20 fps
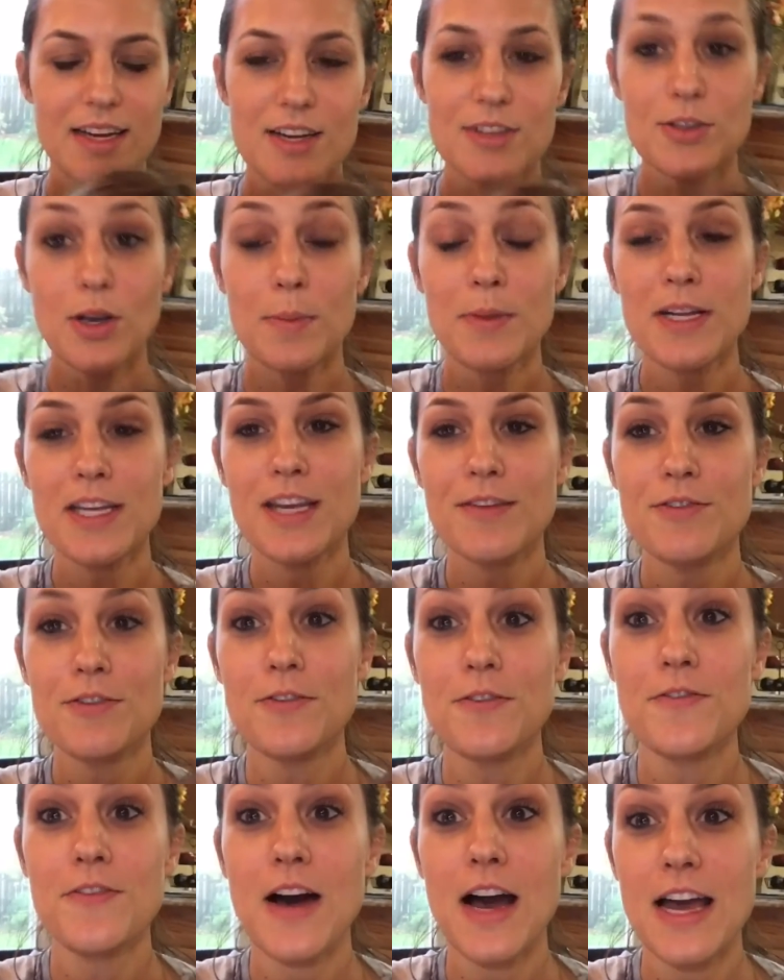So I'm going to give you
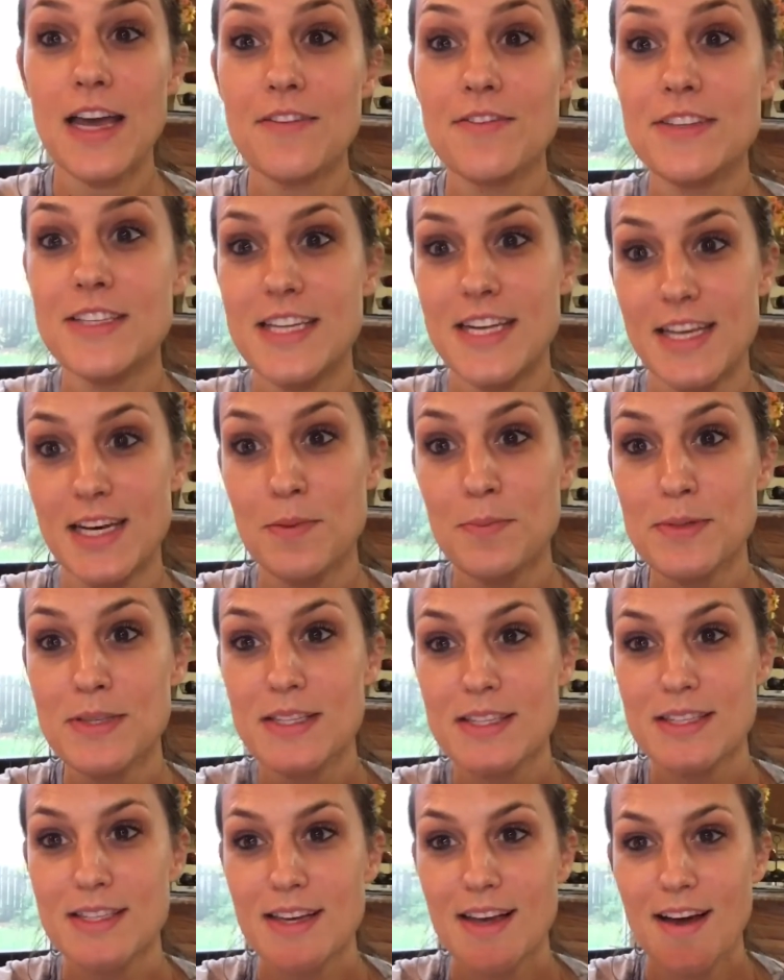5
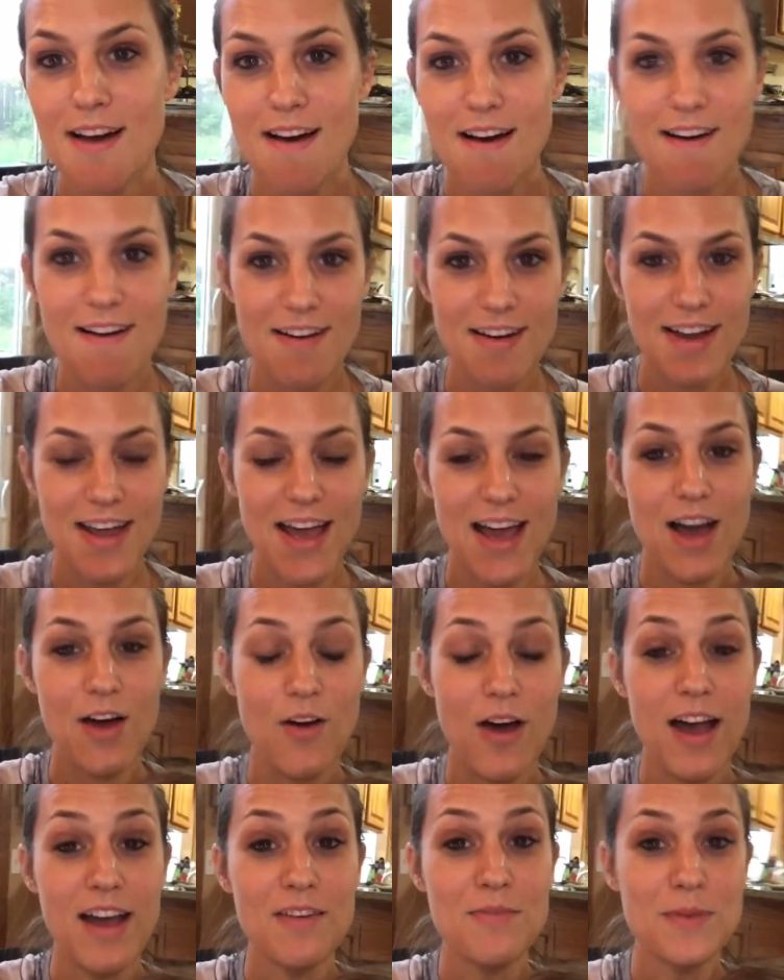tips on how
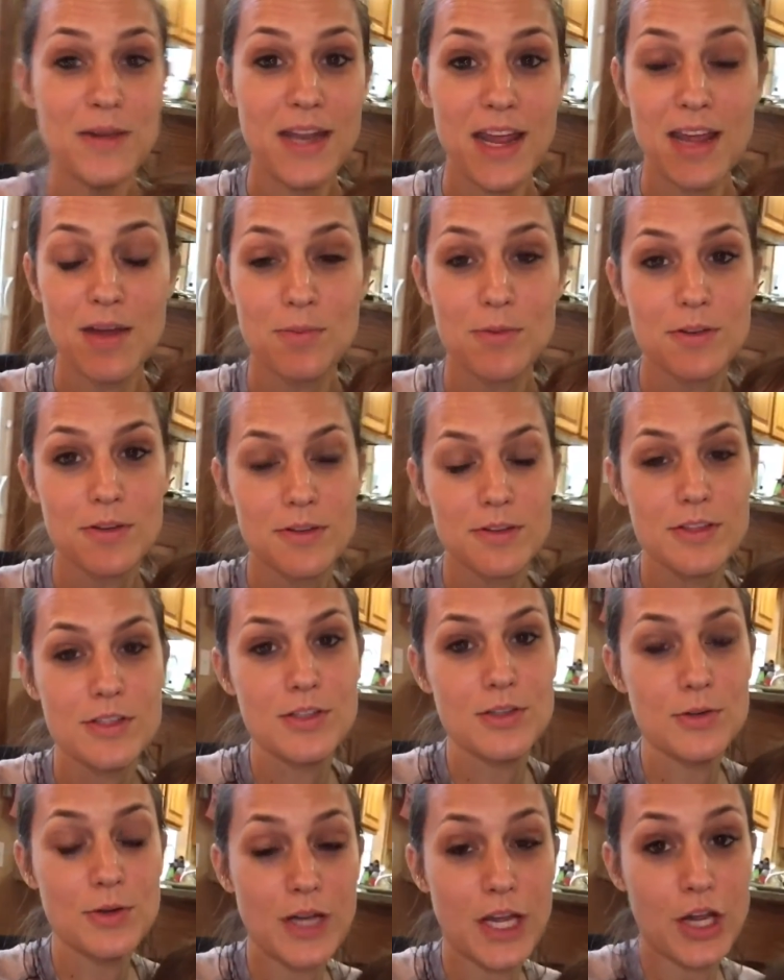I've been able
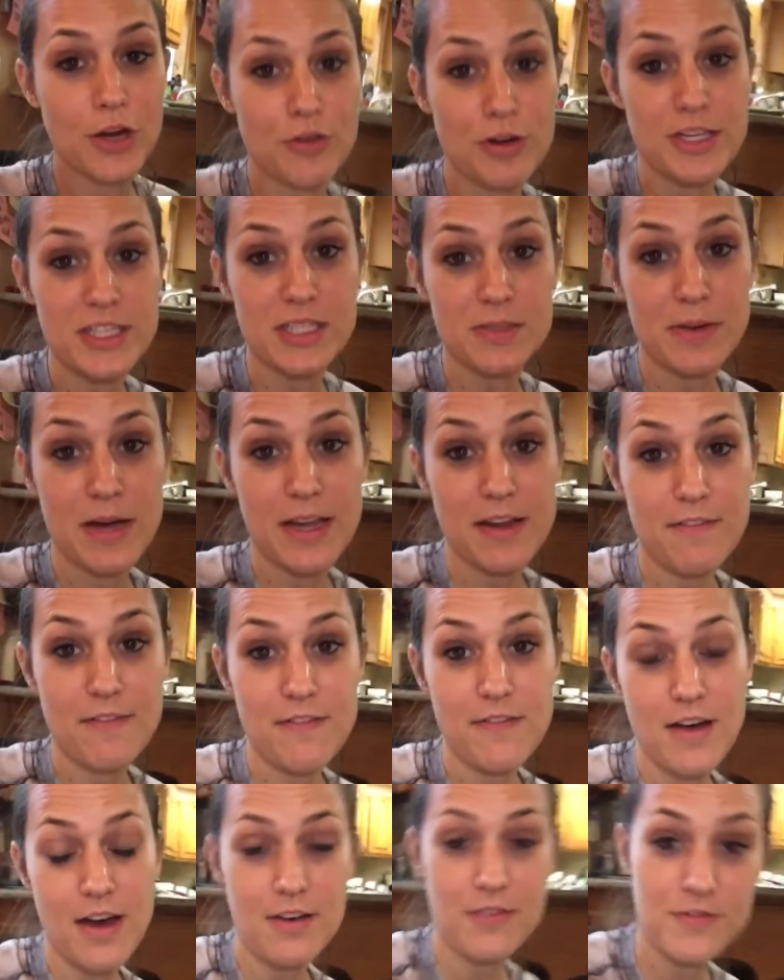to increase my
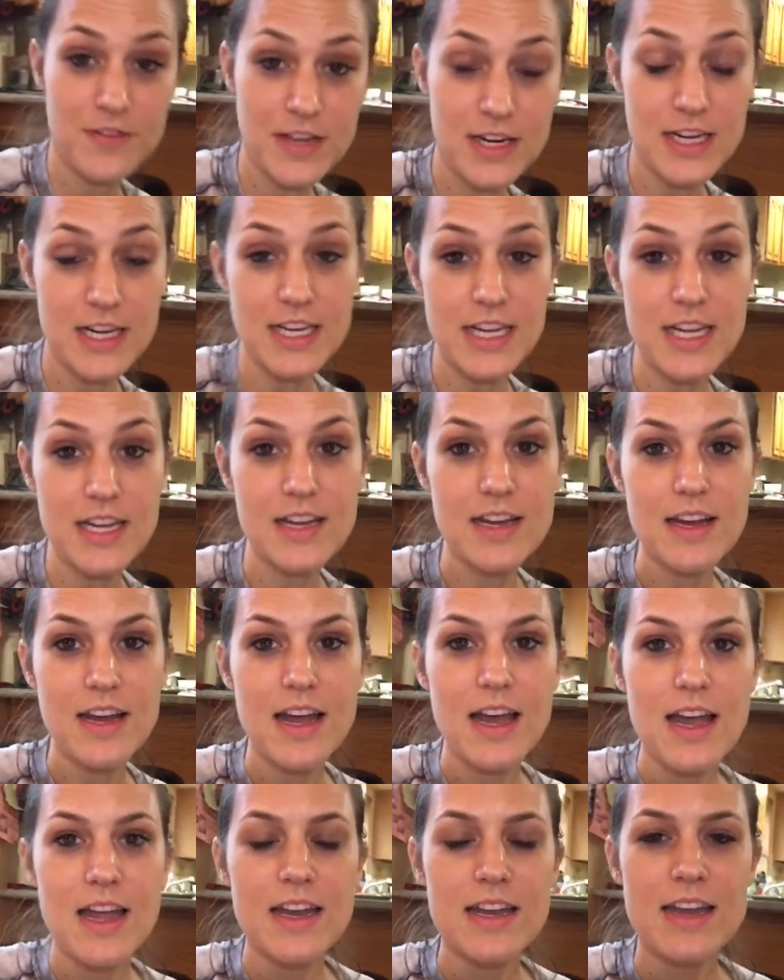affinity.
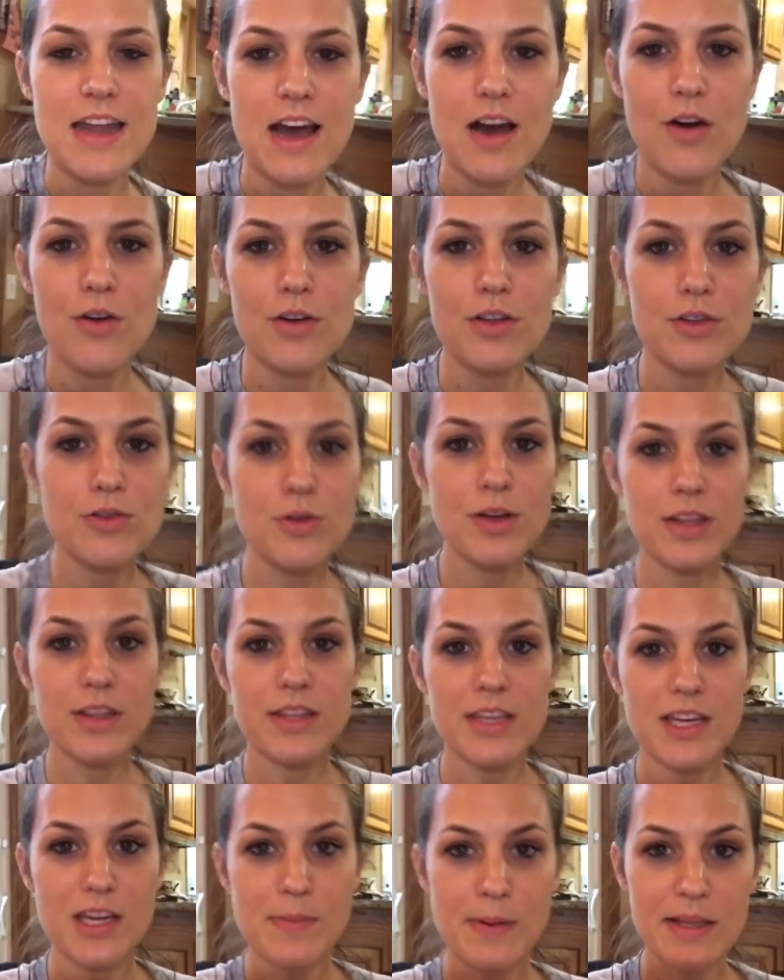Now, you can
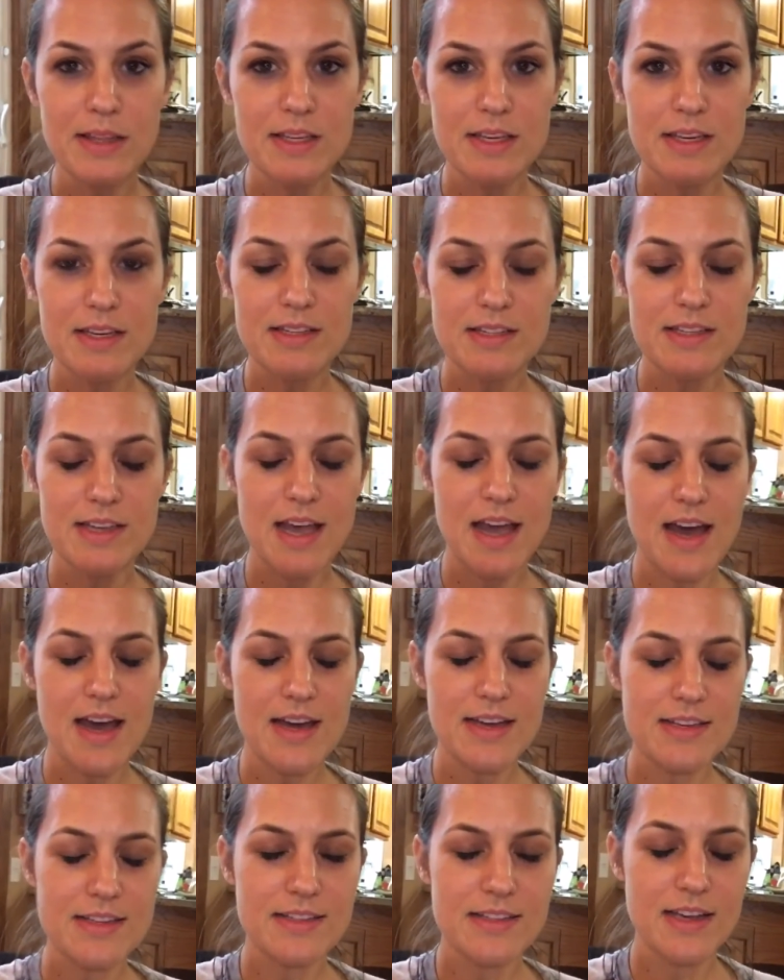think about this
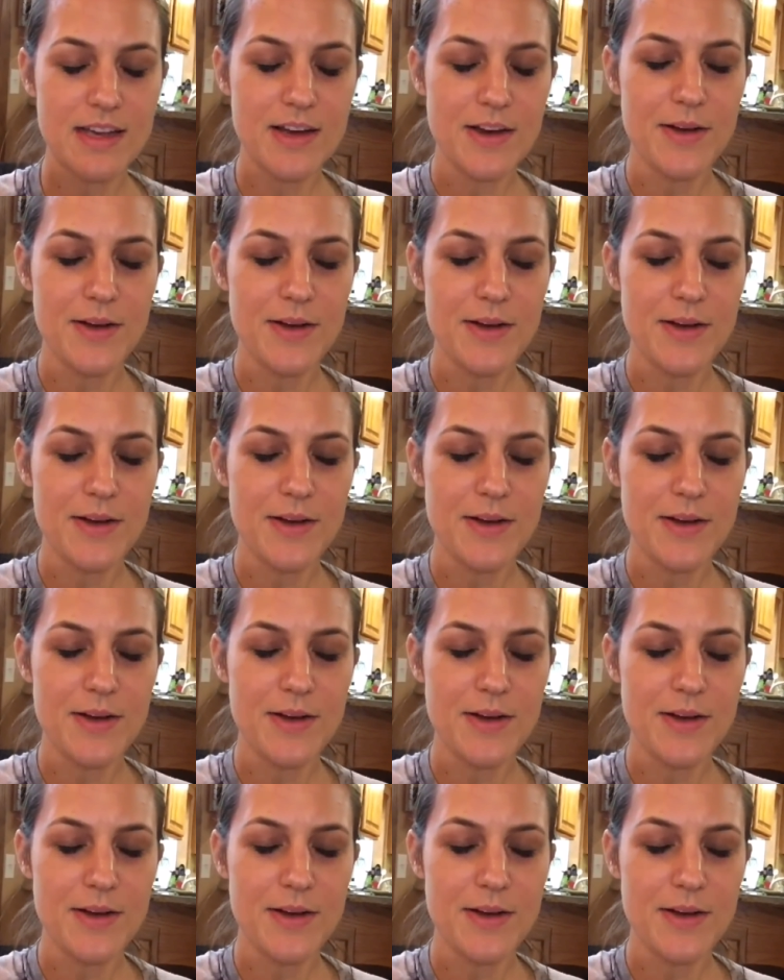as